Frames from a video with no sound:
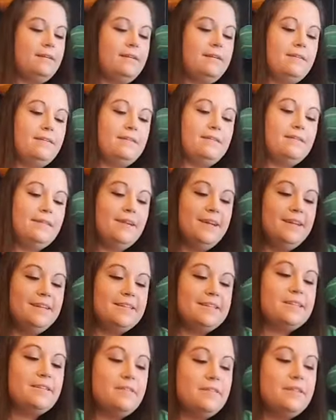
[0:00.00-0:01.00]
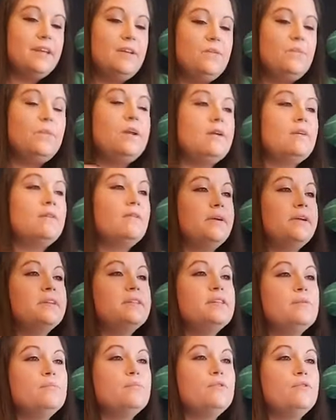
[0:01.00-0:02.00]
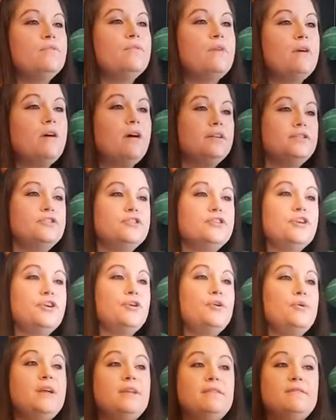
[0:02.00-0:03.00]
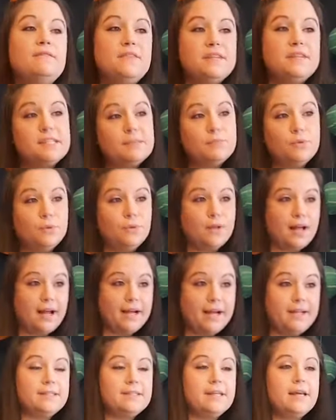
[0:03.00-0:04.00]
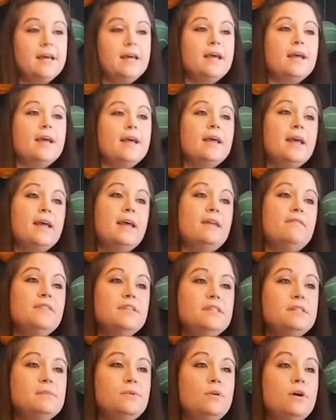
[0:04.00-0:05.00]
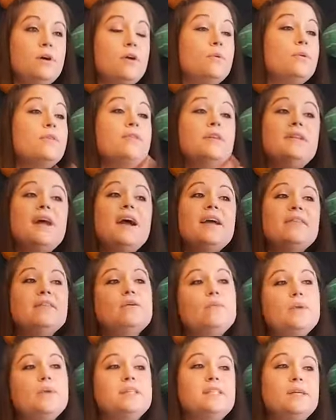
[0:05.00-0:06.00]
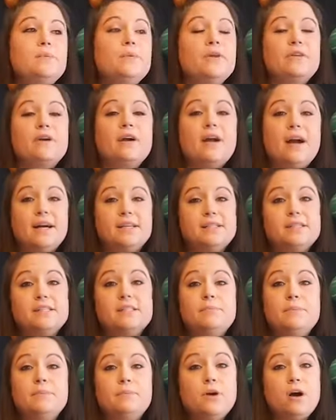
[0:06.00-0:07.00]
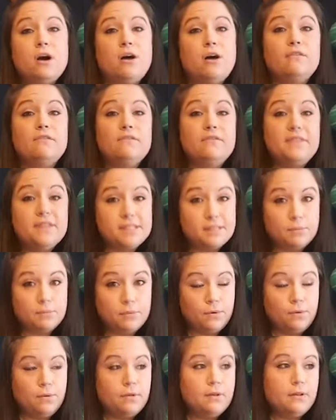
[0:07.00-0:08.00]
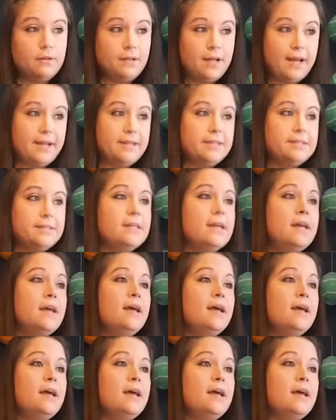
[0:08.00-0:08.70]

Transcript: Alright, so then we are going to move on to invisible light. The light that we see with our eyes is called visible light.